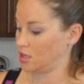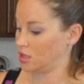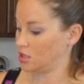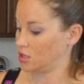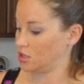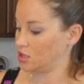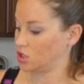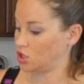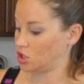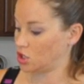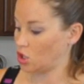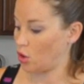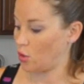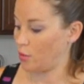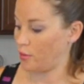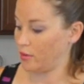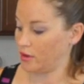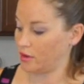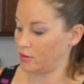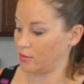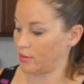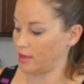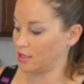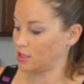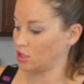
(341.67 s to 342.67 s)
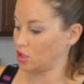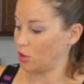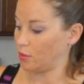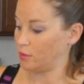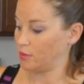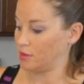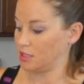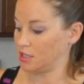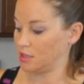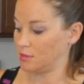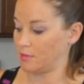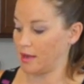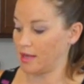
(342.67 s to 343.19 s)
soap into my soap
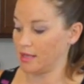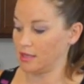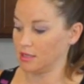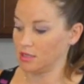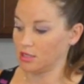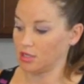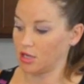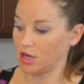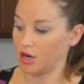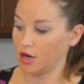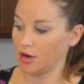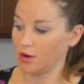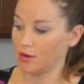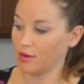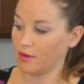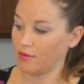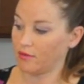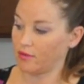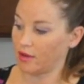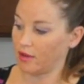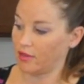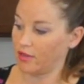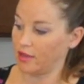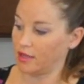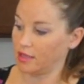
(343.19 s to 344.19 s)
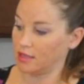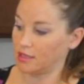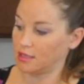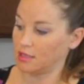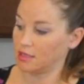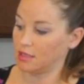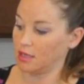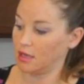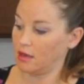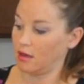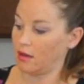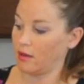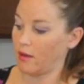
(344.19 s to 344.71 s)
dispenser. I've got
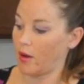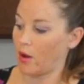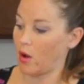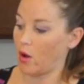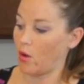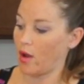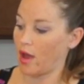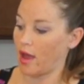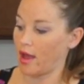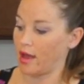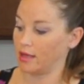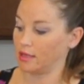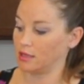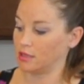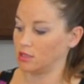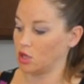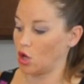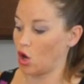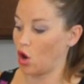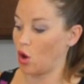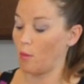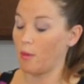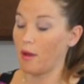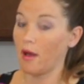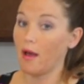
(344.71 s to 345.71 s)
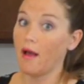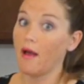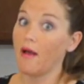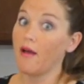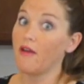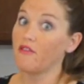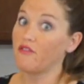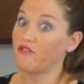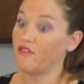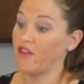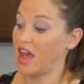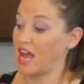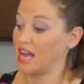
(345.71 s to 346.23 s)
this EO hand soap.
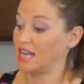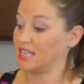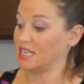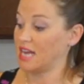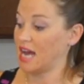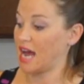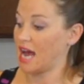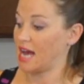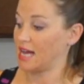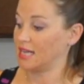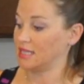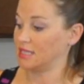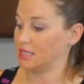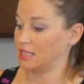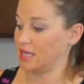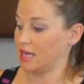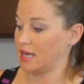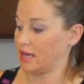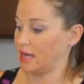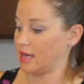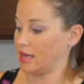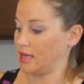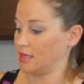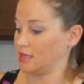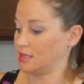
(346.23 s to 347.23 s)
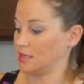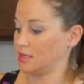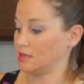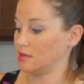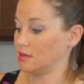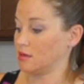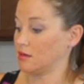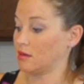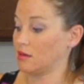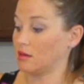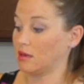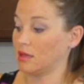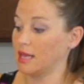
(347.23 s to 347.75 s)
Fantastic. It's
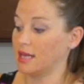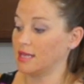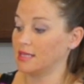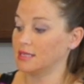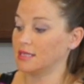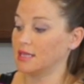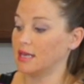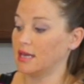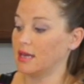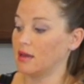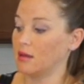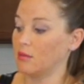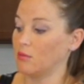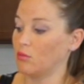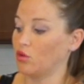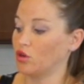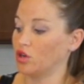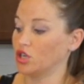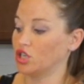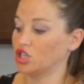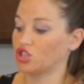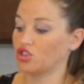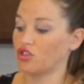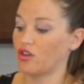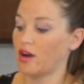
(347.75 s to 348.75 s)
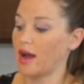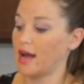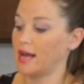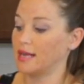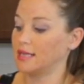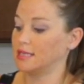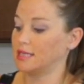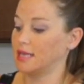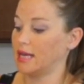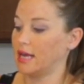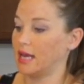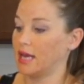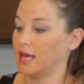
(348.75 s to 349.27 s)
cleansing,
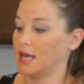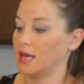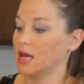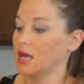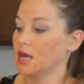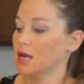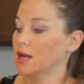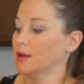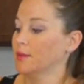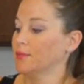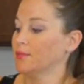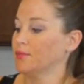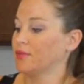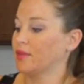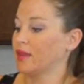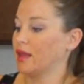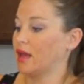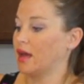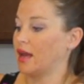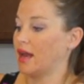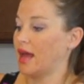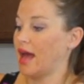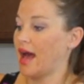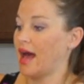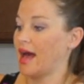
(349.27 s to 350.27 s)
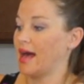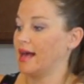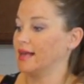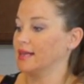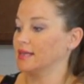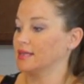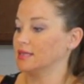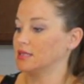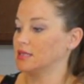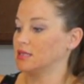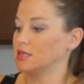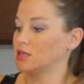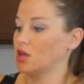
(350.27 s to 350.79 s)
moisturizing, and it
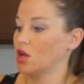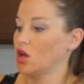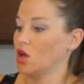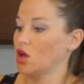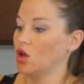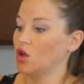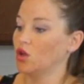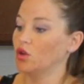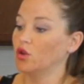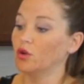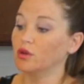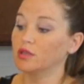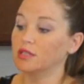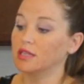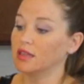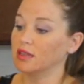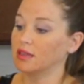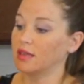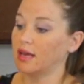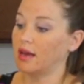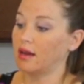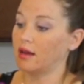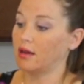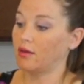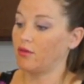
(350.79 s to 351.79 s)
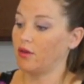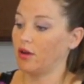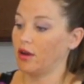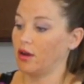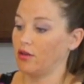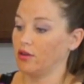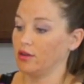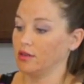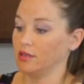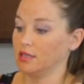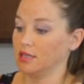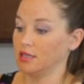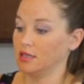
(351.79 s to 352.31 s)
has no synthetic
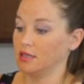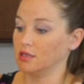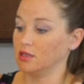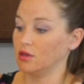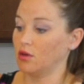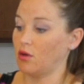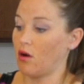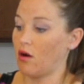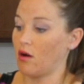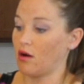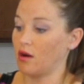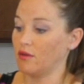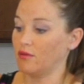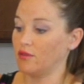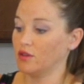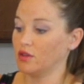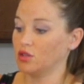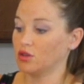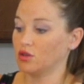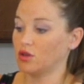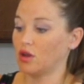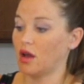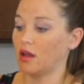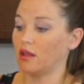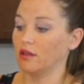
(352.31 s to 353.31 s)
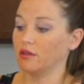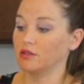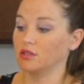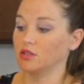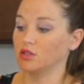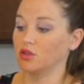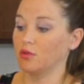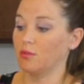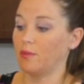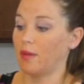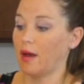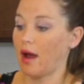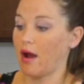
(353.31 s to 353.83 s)
fragrances, no artificial colors,
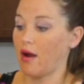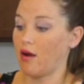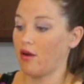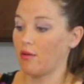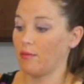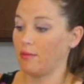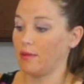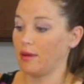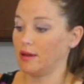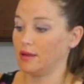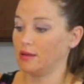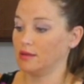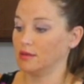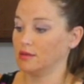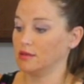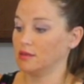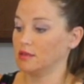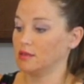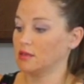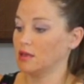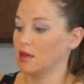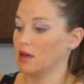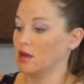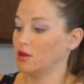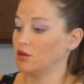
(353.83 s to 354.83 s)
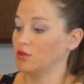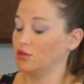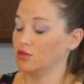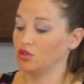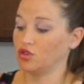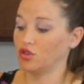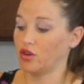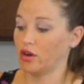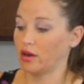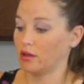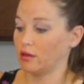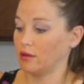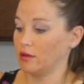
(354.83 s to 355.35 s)
no parabens, no
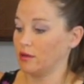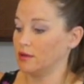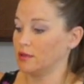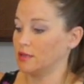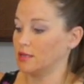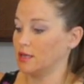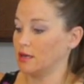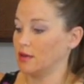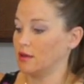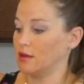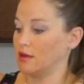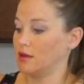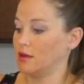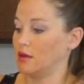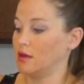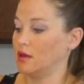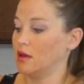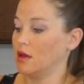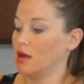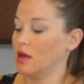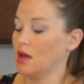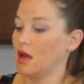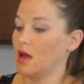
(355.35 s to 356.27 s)
triclosan,